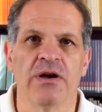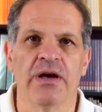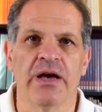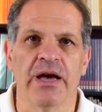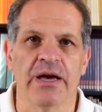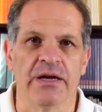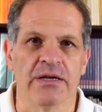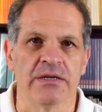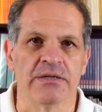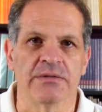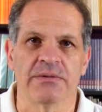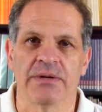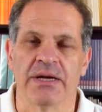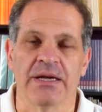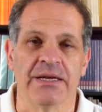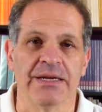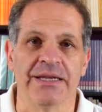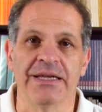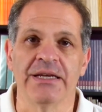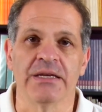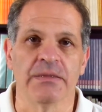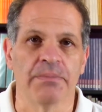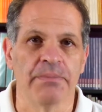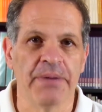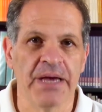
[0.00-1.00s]
and an
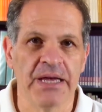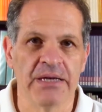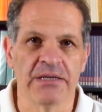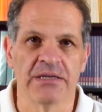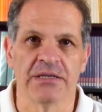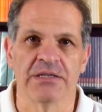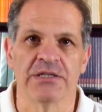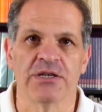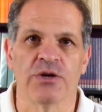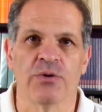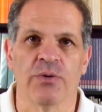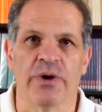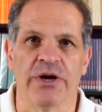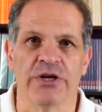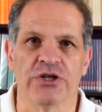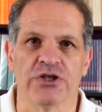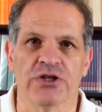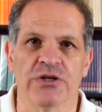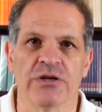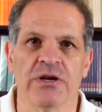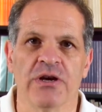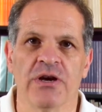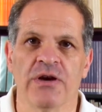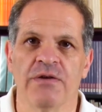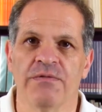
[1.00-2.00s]
independent
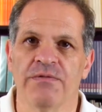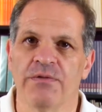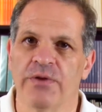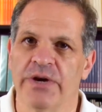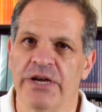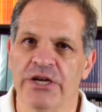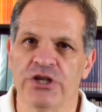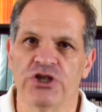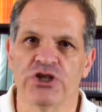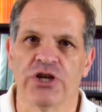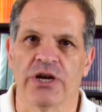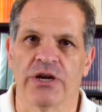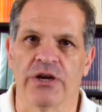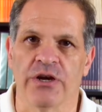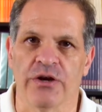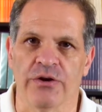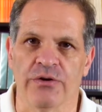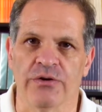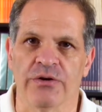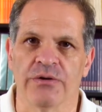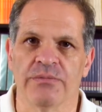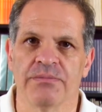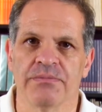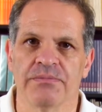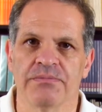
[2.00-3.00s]
equation for each
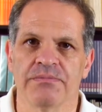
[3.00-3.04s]
unknown.